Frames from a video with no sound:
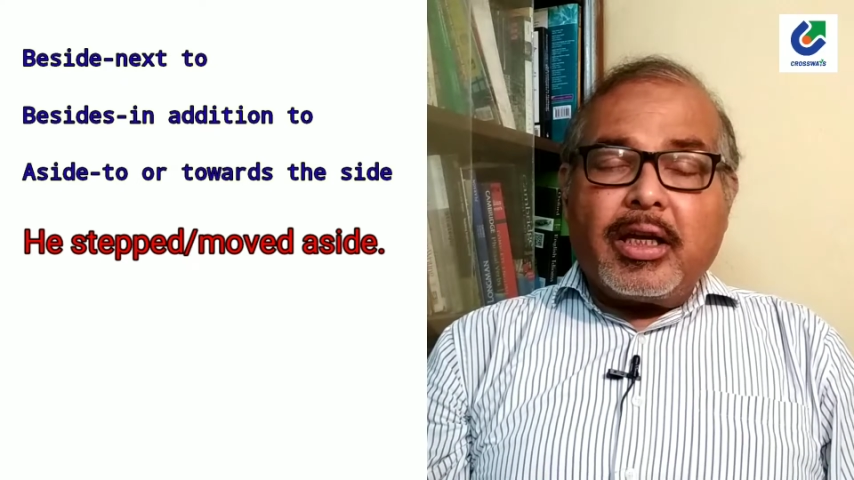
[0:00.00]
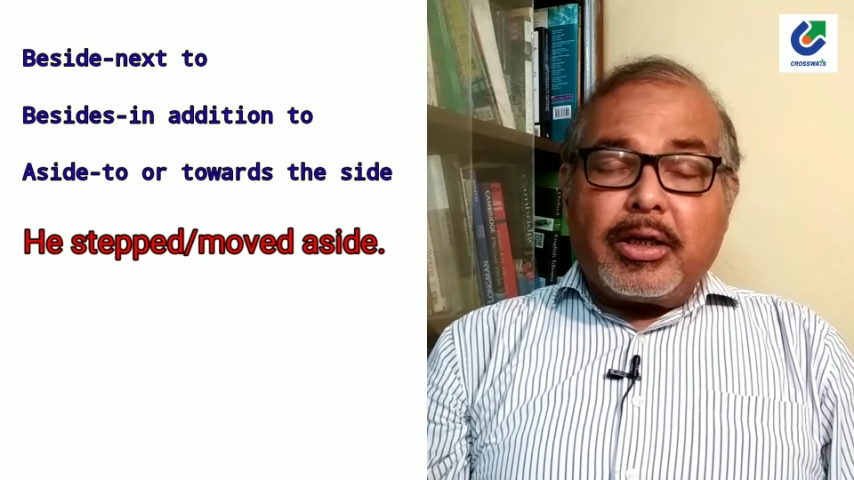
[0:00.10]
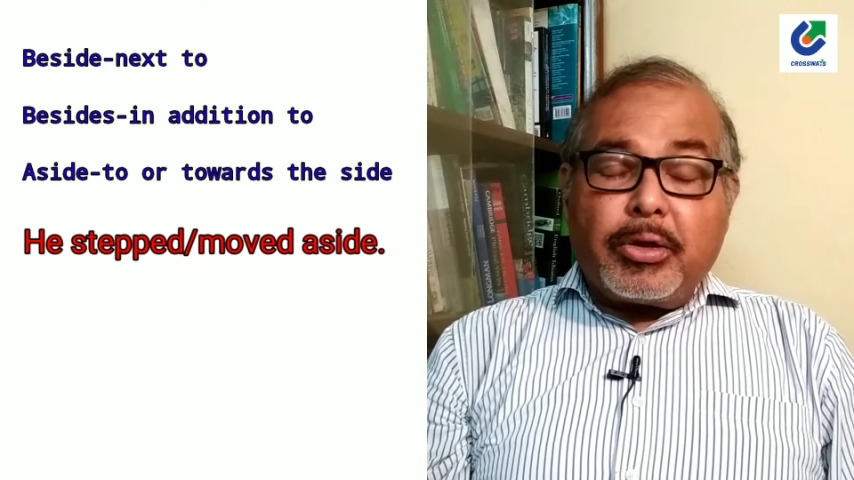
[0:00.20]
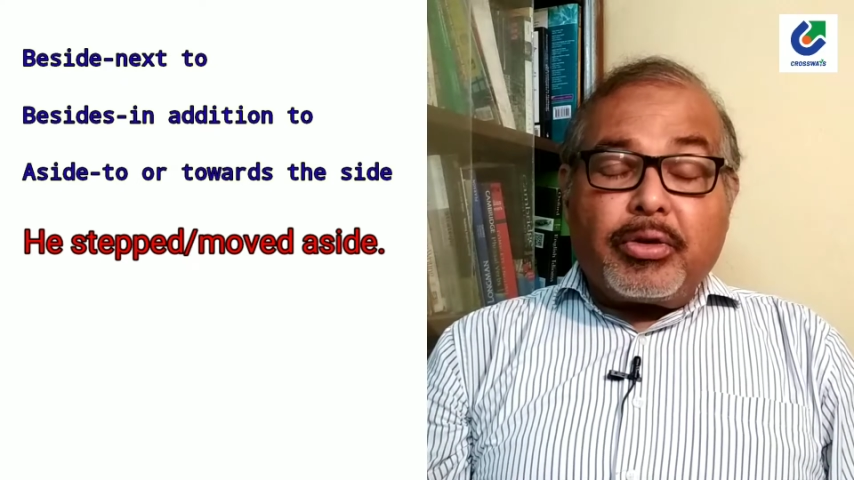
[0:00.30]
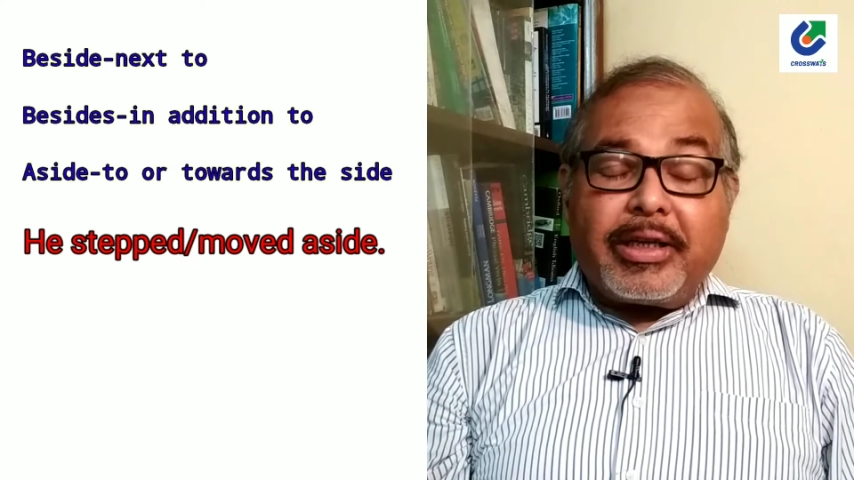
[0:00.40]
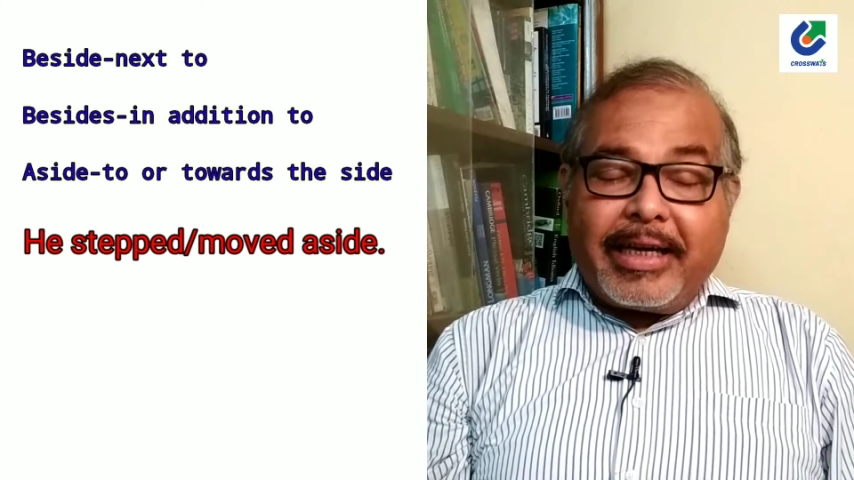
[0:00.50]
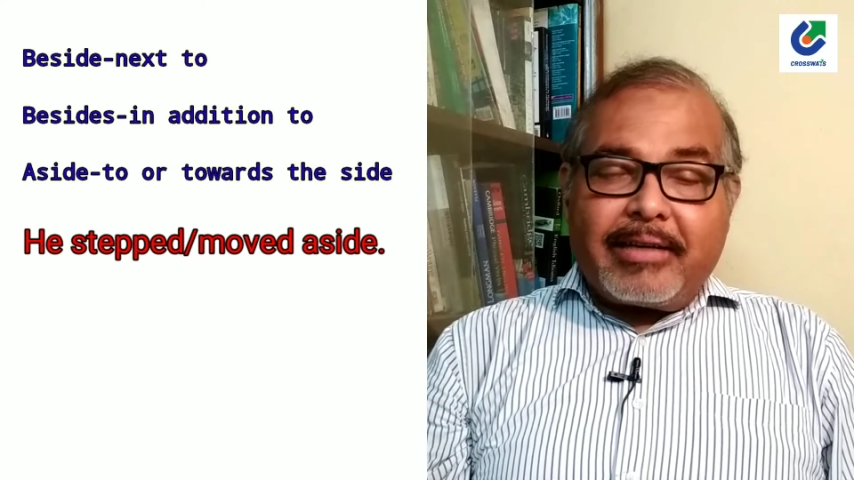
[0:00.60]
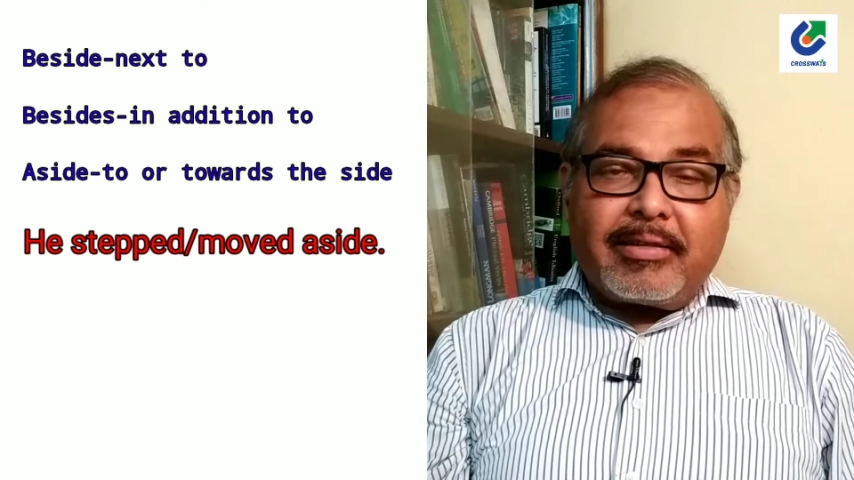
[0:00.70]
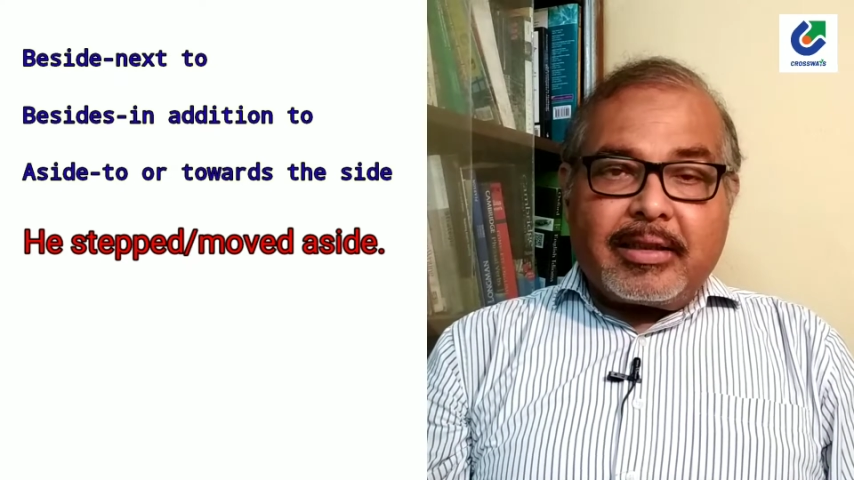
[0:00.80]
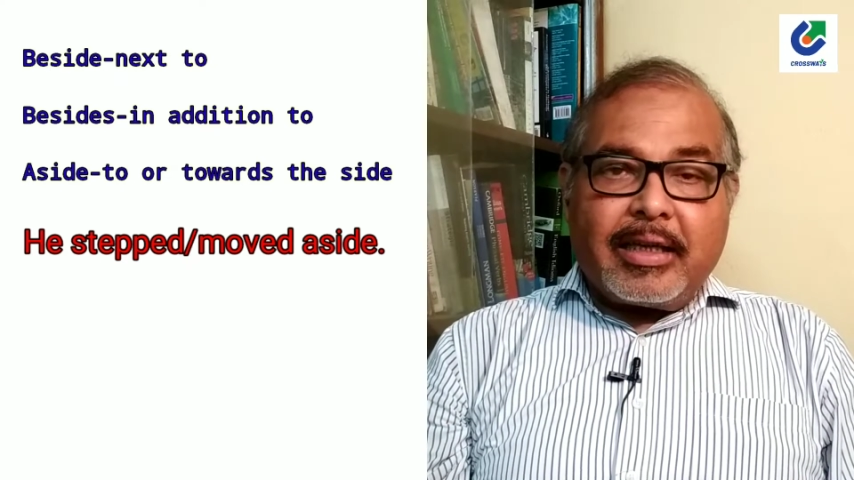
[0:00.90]
don't
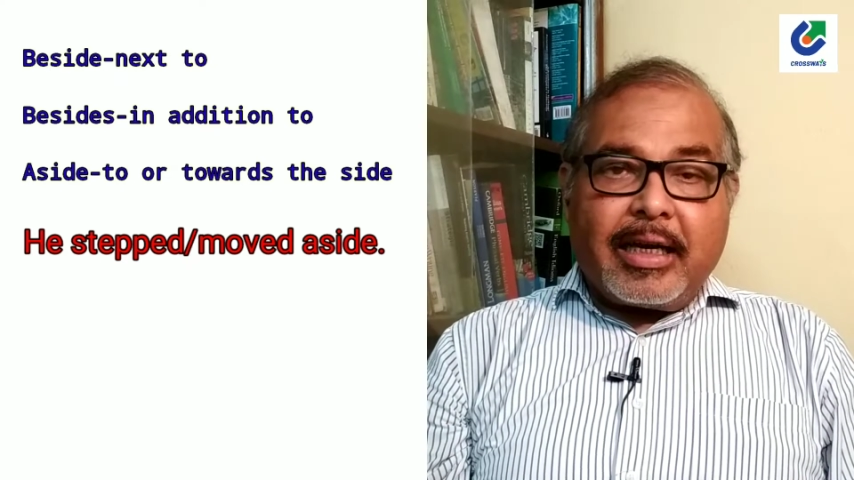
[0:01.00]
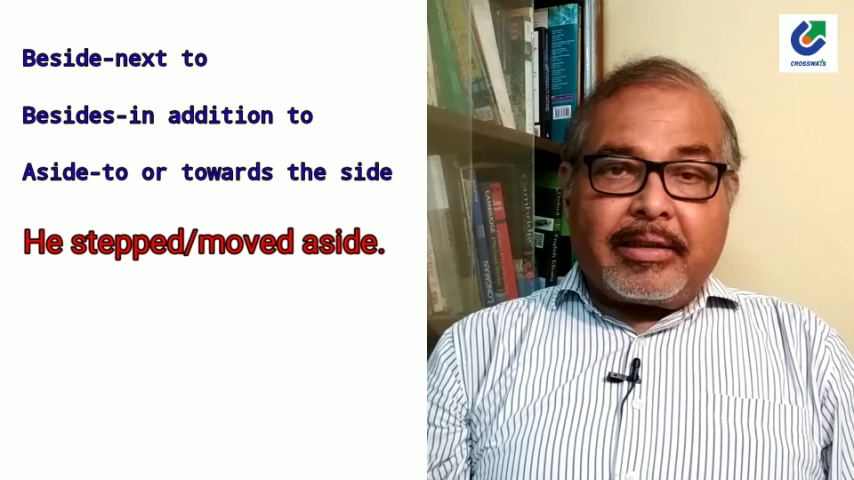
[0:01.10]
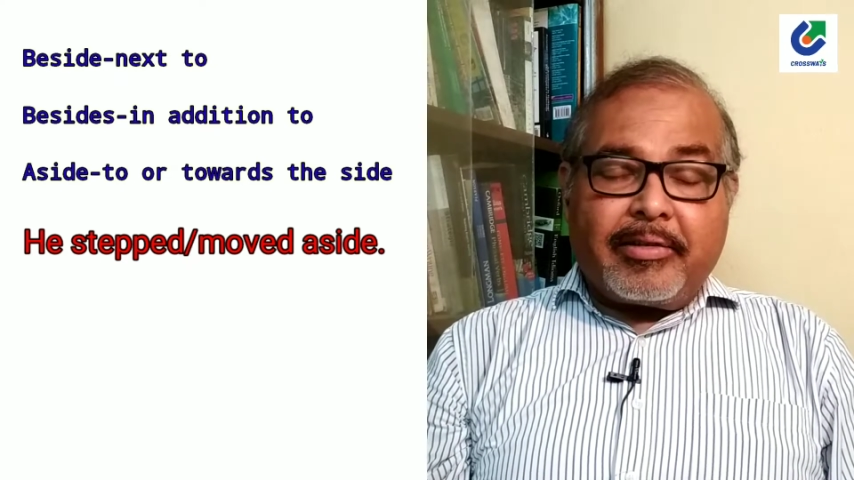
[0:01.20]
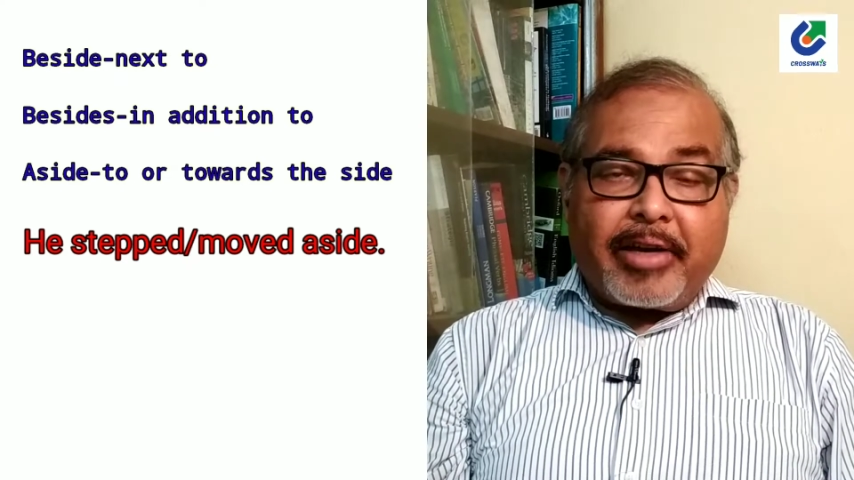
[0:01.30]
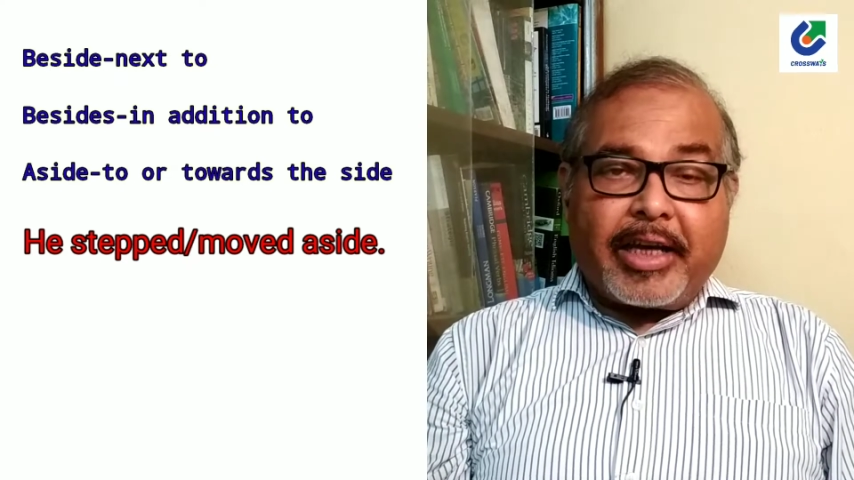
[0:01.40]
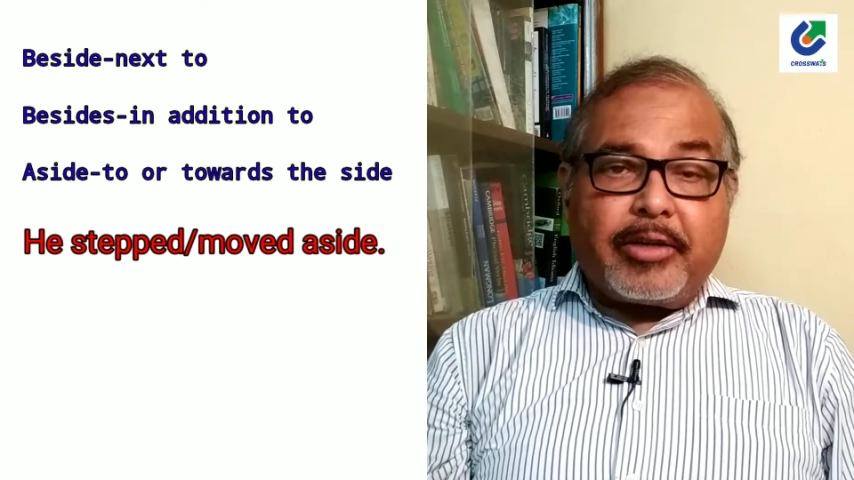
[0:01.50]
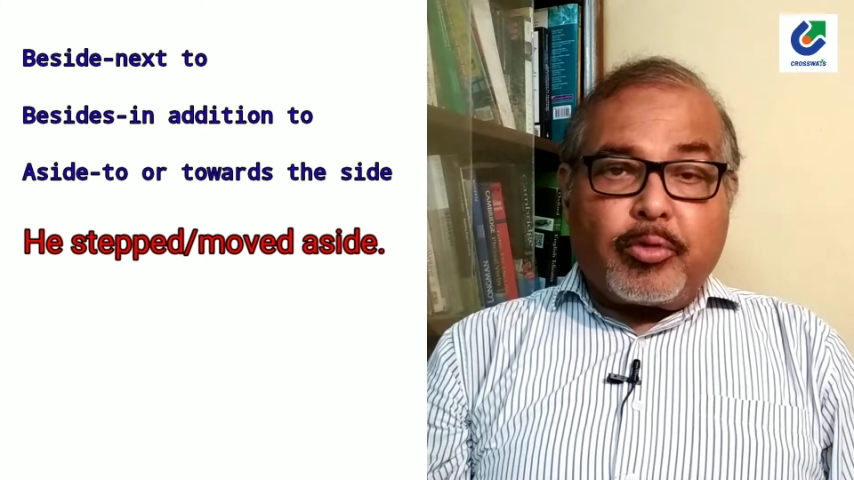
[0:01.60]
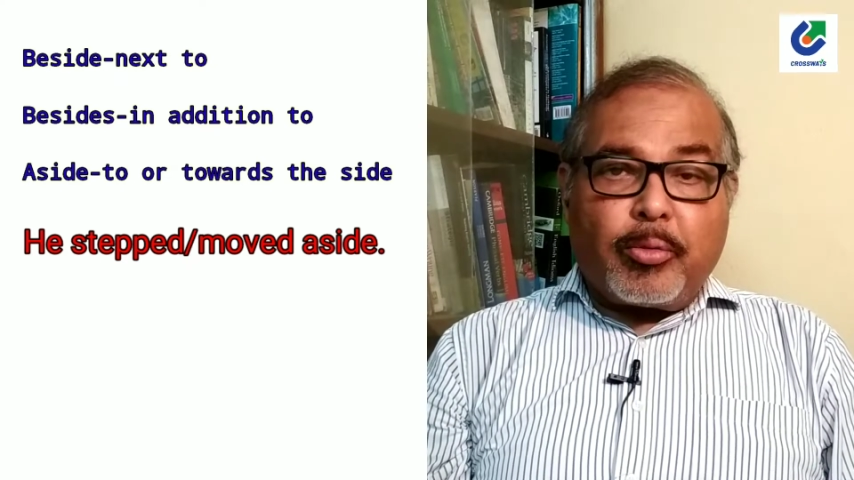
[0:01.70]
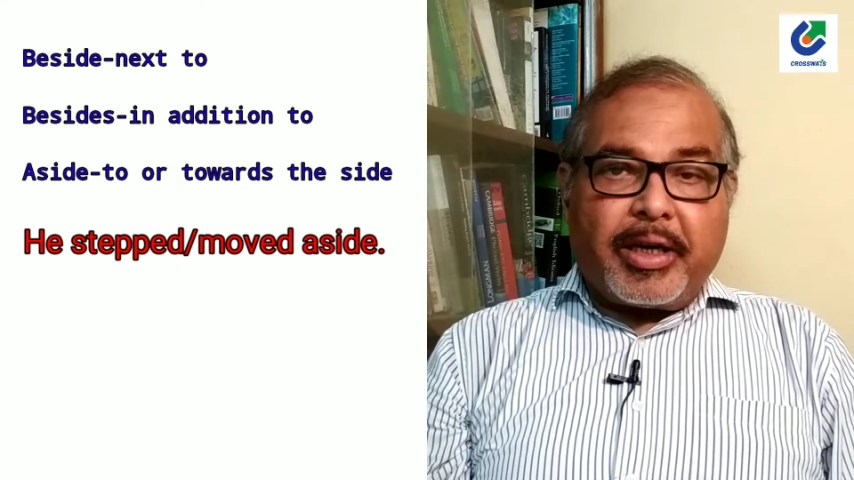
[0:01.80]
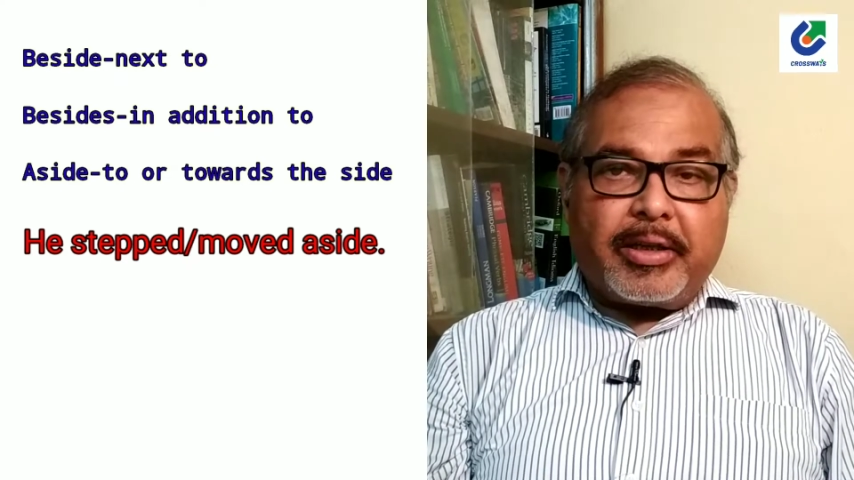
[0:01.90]
get at the right
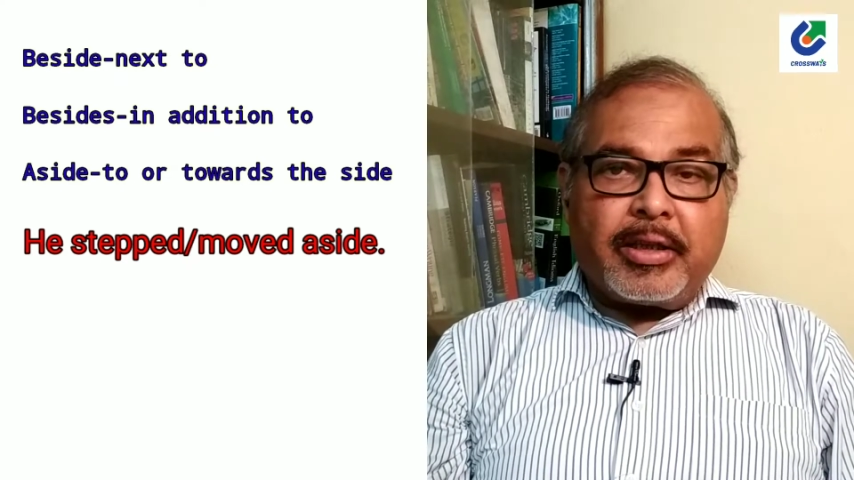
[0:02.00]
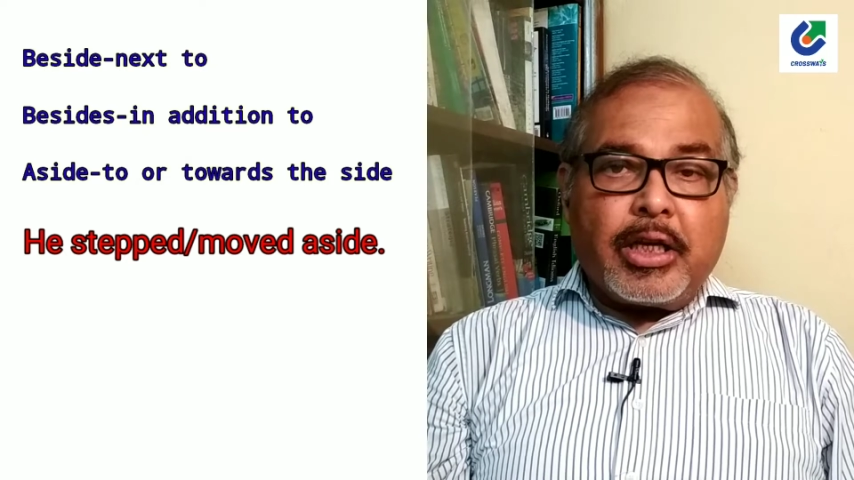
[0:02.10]
moment.